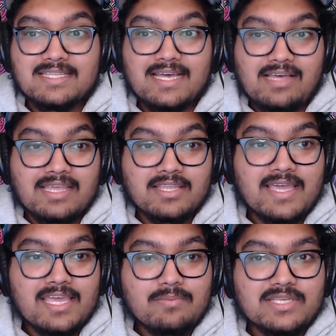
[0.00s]
I look
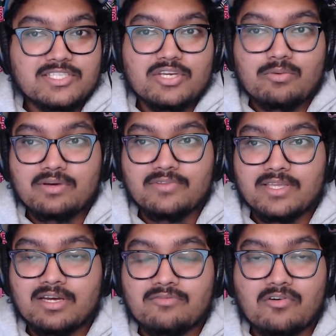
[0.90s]
at him as the
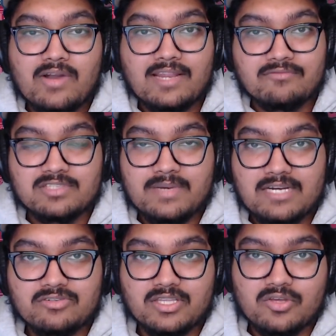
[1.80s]
equivalent of a Ryan
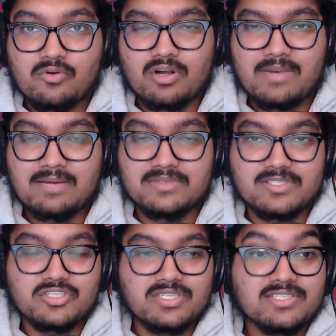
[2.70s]
Fitzpatrick at the quarterback
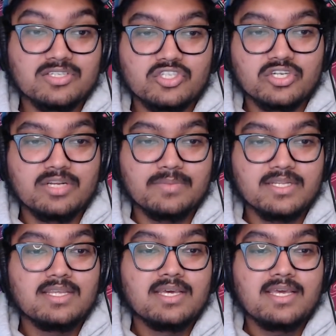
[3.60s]
position. He's a
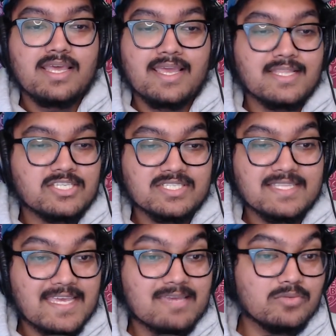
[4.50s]
journeyman, and just
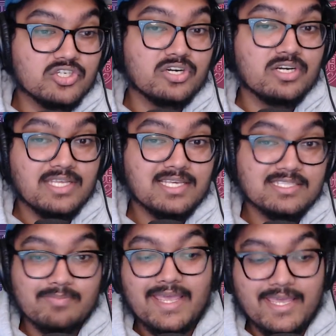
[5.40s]
let him journey his
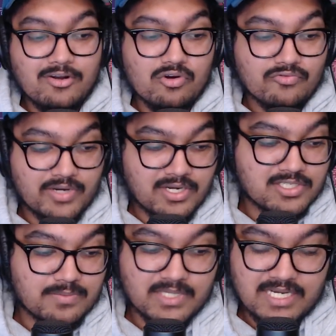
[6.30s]
man over here
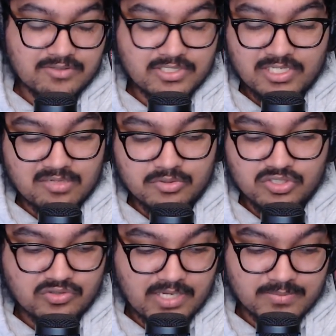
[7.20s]
to me. That was a terrible
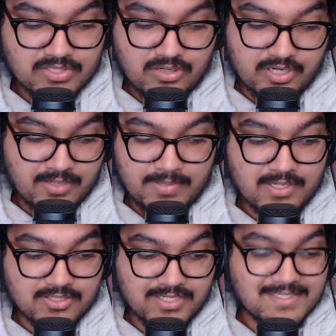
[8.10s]
joke. I'm sorry. I
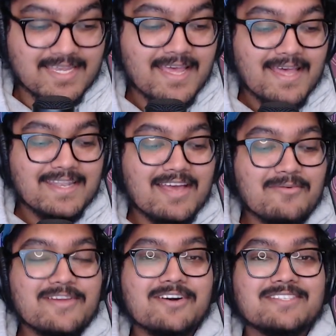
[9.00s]
apologize. Then
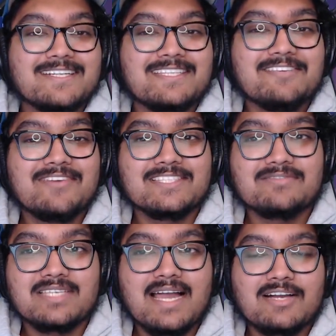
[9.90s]
we go to the
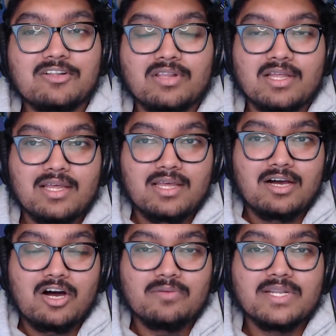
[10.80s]
defensive tackle.
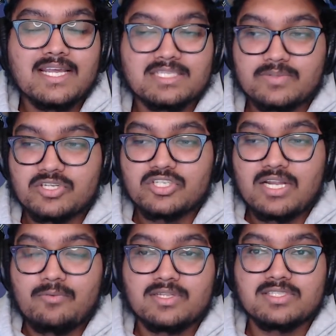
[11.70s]
The next position
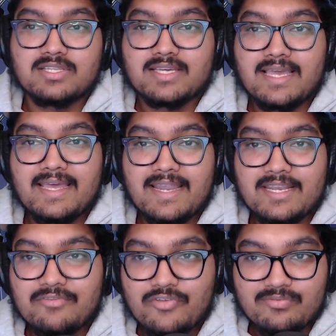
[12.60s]
I want to look at,
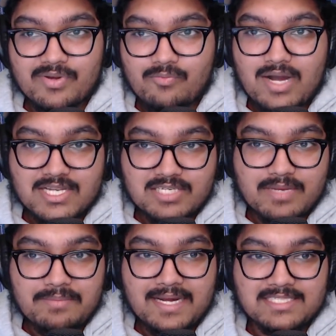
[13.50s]
and if you've been watching
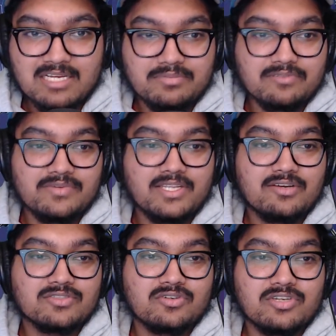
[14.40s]
my past couple of
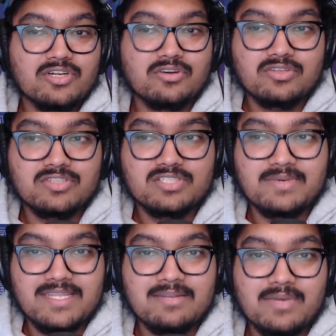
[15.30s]
videos, or, you know, you've just
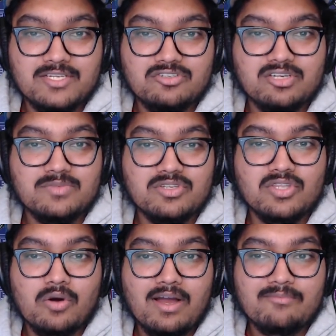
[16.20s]
been in my streams, you
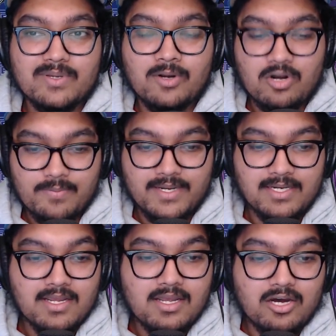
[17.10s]
know I've been
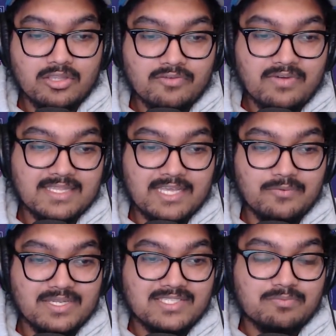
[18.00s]
harping on the fact that
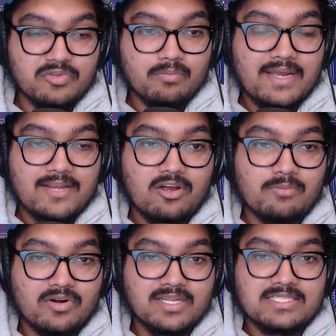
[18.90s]
we need to build back
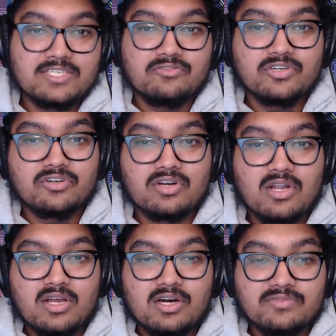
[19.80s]
up our interior
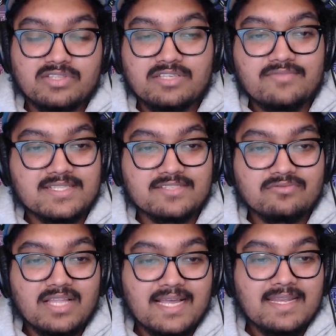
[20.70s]
of the
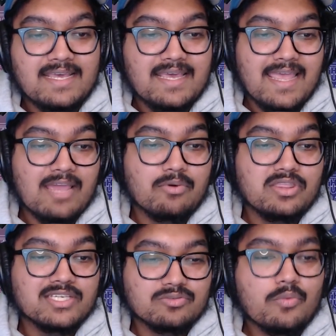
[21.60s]
defensive line. And with
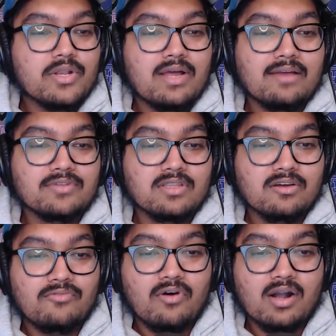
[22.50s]
this one, we don't have to
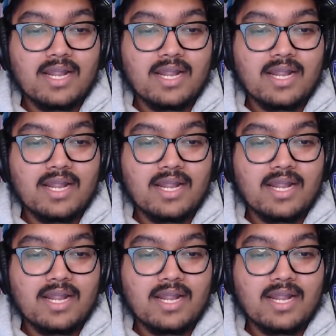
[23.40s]
look far.